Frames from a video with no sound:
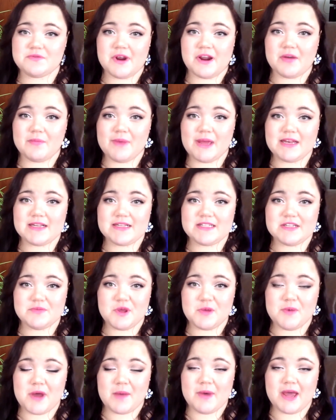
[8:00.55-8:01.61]
recommended to
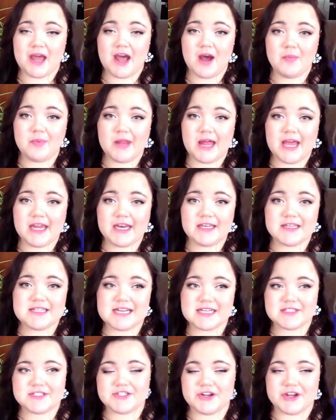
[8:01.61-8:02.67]
me by my upline.
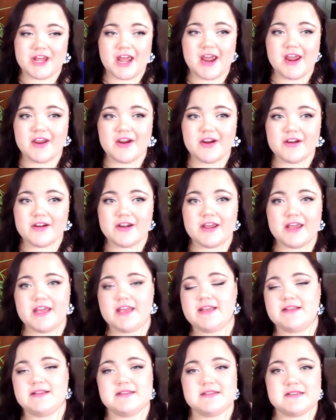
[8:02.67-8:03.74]
Dexter Yager
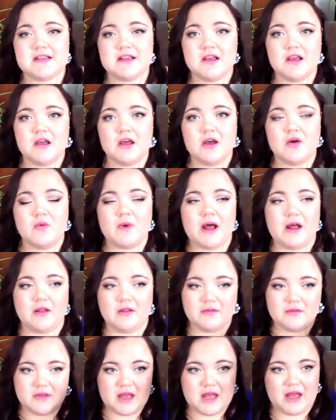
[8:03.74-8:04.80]
is
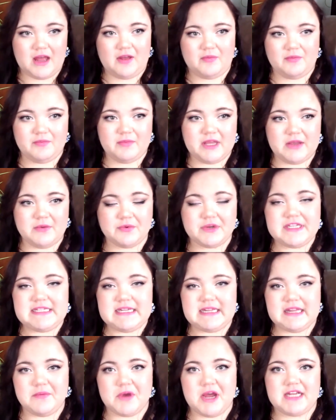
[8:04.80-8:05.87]
well, um, he
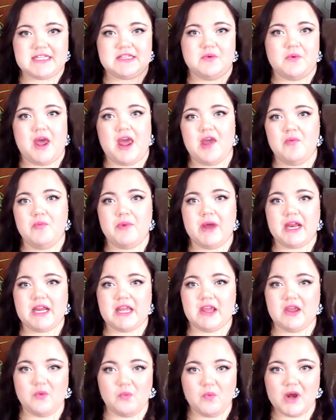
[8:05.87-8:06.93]
recently passed away, but
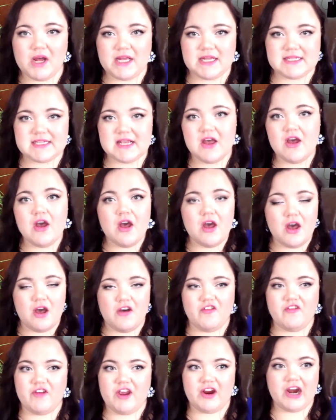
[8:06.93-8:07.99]
he was
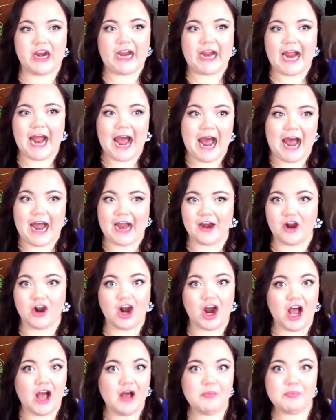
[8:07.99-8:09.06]
a very
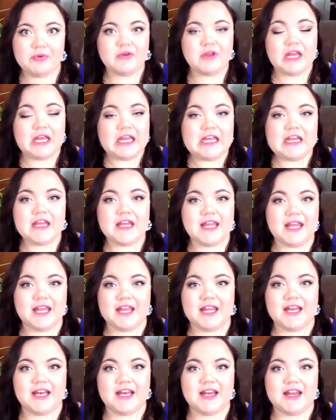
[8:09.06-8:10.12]
higher up
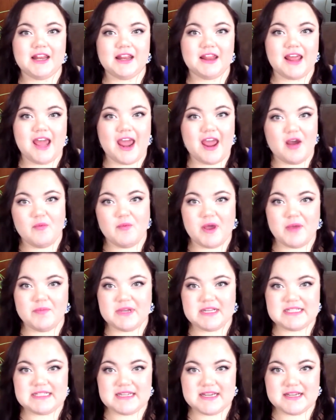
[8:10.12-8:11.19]
in the Amway
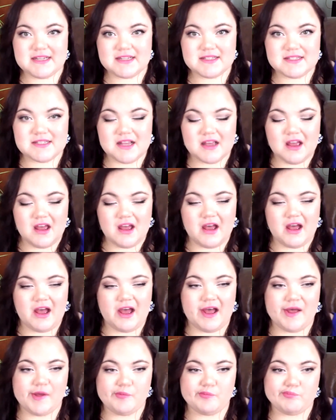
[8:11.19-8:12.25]
business.
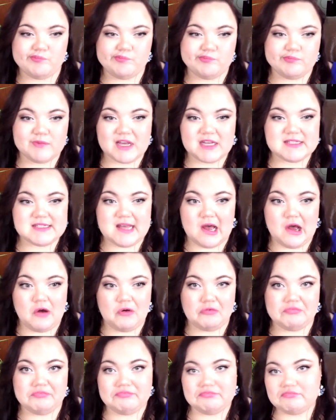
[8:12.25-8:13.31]
Um,
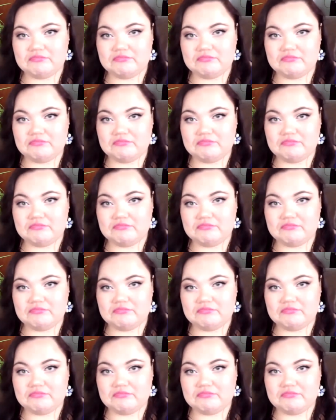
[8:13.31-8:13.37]
so